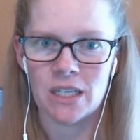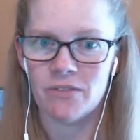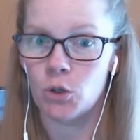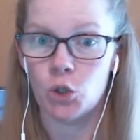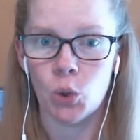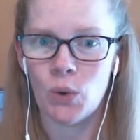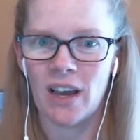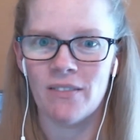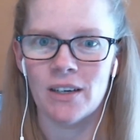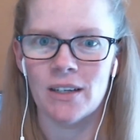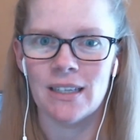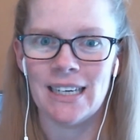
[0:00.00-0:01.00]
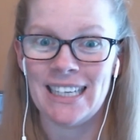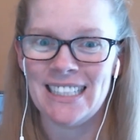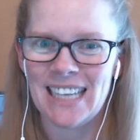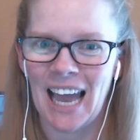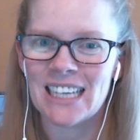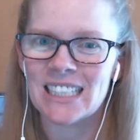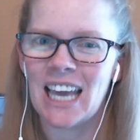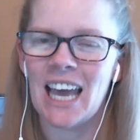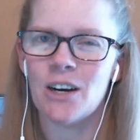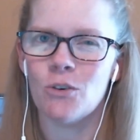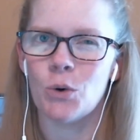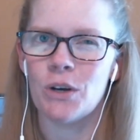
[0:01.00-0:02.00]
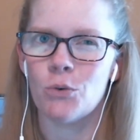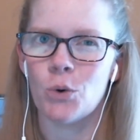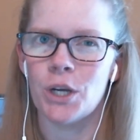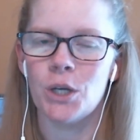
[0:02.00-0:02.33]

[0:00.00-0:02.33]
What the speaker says: if you don't have an exact category for it,